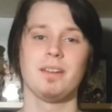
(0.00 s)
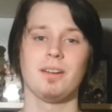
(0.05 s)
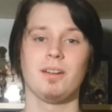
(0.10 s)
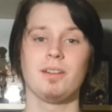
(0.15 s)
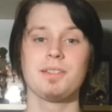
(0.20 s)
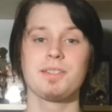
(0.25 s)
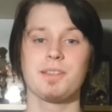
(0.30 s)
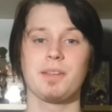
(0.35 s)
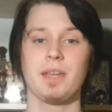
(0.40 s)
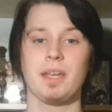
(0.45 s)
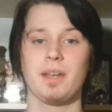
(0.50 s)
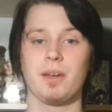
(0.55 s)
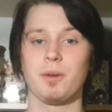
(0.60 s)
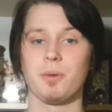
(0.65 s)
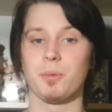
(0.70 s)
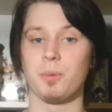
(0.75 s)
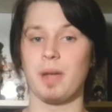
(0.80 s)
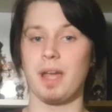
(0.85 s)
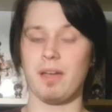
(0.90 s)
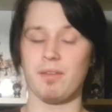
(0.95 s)
Also here
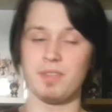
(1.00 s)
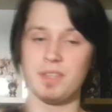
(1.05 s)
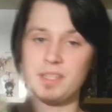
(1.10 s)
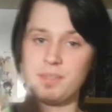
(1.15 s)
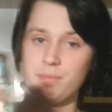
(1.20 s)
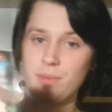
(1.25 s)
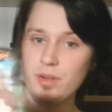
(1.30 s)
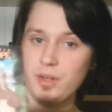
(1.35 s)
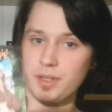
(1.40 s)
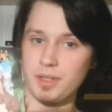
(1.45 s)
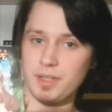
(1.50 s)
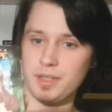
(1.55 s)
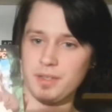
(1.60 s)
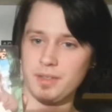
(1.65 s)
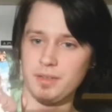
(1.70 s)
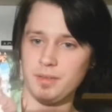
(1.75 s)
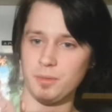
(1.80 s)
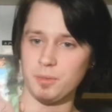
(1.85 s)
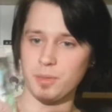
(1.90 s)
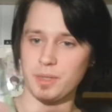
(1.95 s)
we have this book,
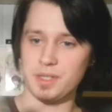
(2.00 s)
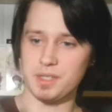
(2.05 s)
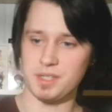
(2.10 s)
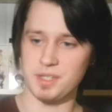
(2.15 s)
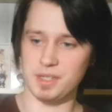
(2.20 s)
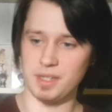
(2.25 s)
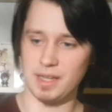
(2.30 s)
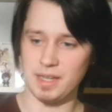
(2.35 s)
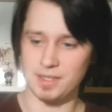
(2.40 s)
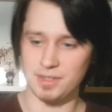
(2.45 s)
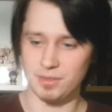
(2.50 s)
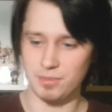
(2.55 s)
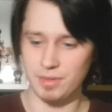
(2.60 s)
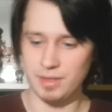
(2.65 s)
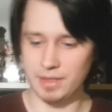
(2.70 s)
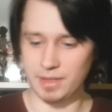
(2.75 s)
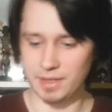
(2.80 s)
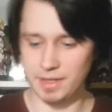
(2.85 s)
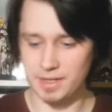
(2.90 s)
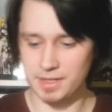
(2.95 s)
which has a
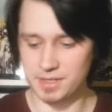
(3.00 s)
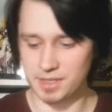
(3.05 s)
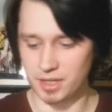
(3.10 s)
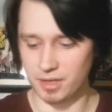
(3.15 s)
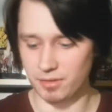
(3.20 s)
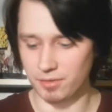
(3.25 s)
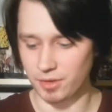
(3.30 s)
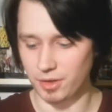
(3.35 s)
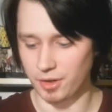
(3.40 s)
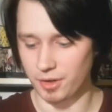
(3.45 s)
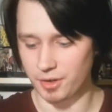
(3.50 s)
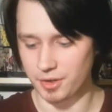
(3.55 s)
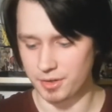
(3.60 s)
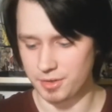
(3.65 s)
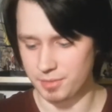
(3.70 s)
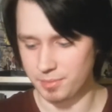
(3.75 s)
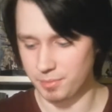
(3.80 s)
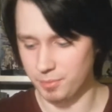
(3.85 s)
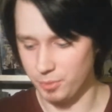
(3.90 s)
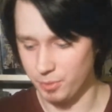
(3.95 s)
really nice cover art
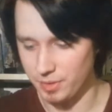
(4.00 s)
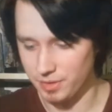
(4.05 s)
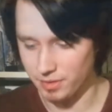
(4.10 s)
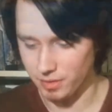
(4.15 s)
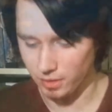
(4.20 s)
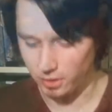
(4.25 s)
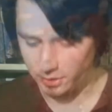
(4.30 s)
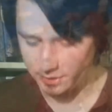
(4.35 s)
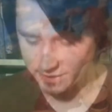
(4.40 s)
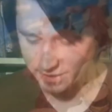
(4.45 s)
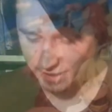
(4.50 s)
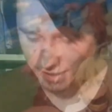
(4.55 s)
with all the